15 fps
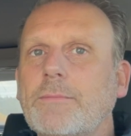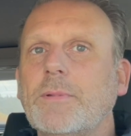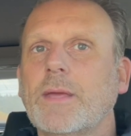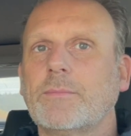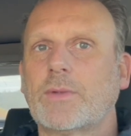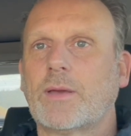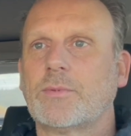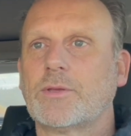
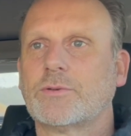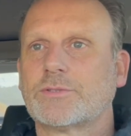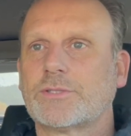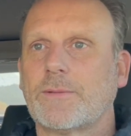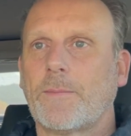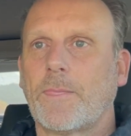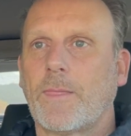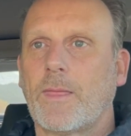
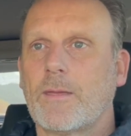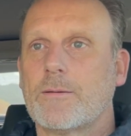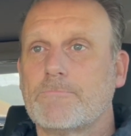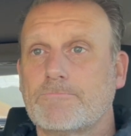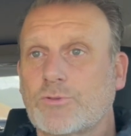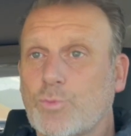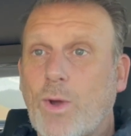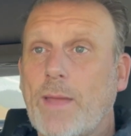BMWs.
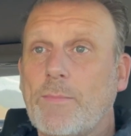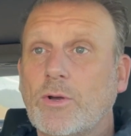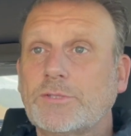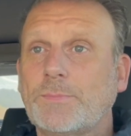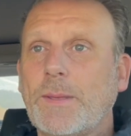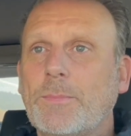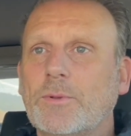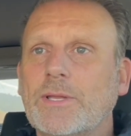That's why
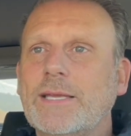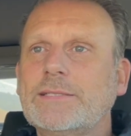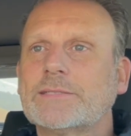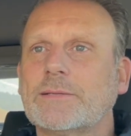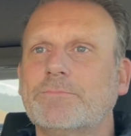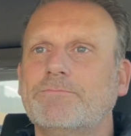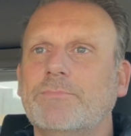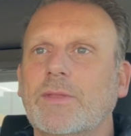most people lease
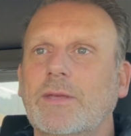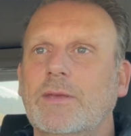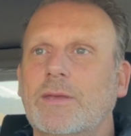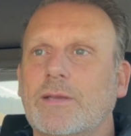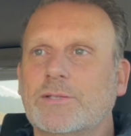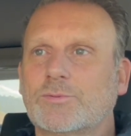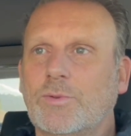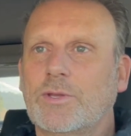them.
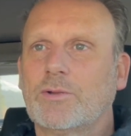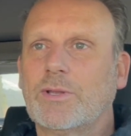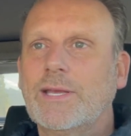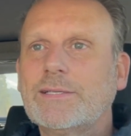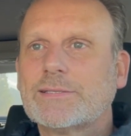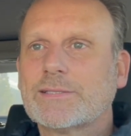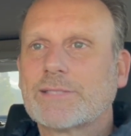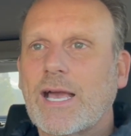Because when their
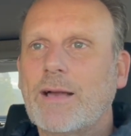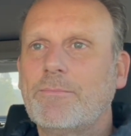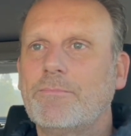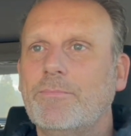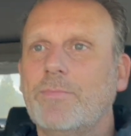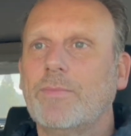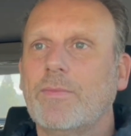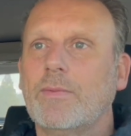lease is up,
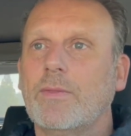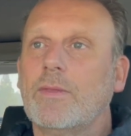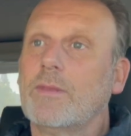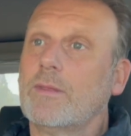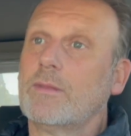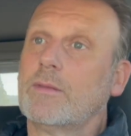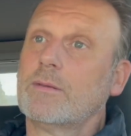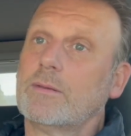
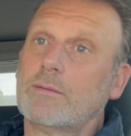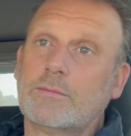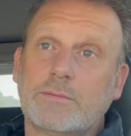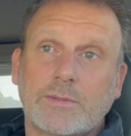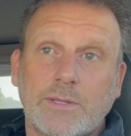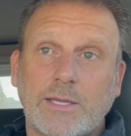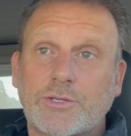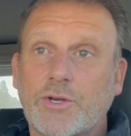
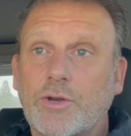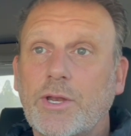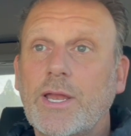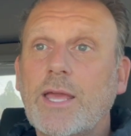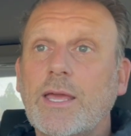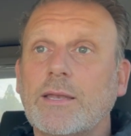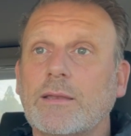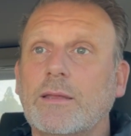they turn it
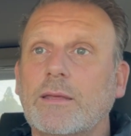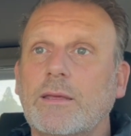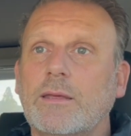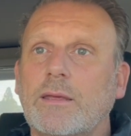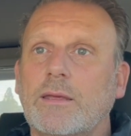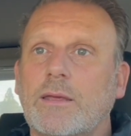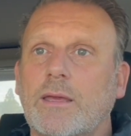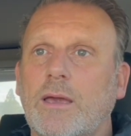
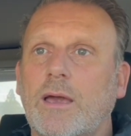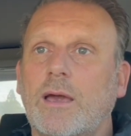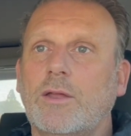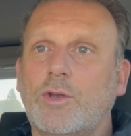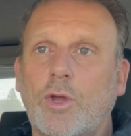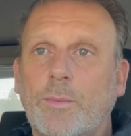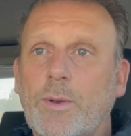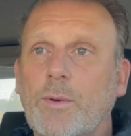in. Uh,
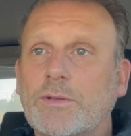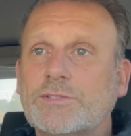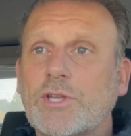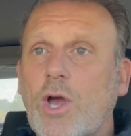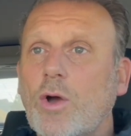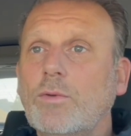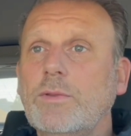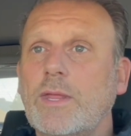nobody wants
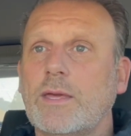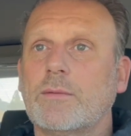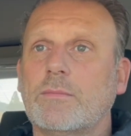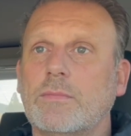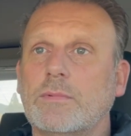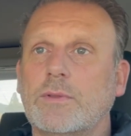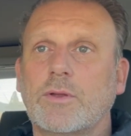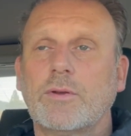to own
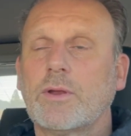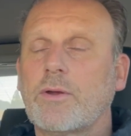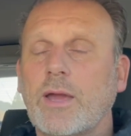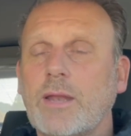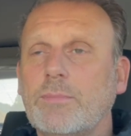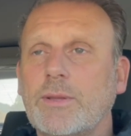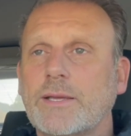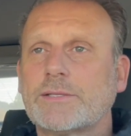them. They're
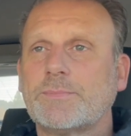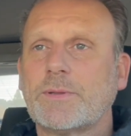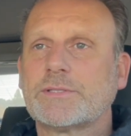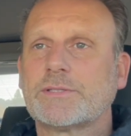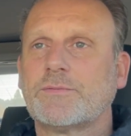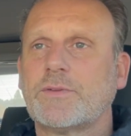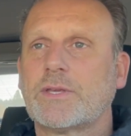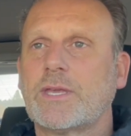incredibly
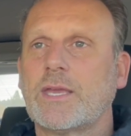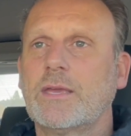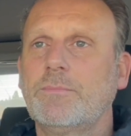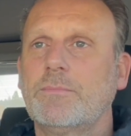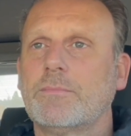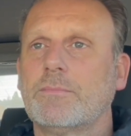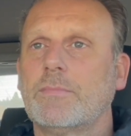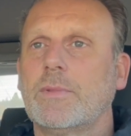expensive to keep.
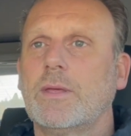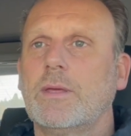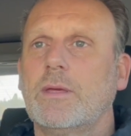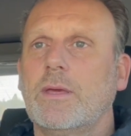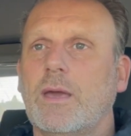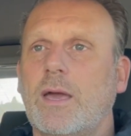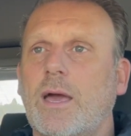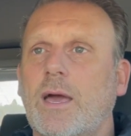
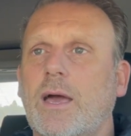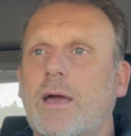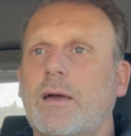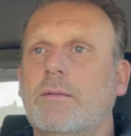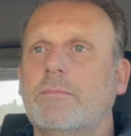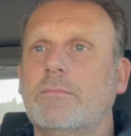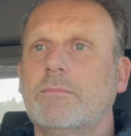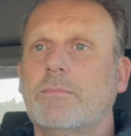
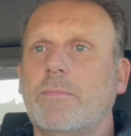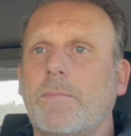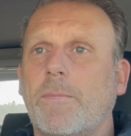Um,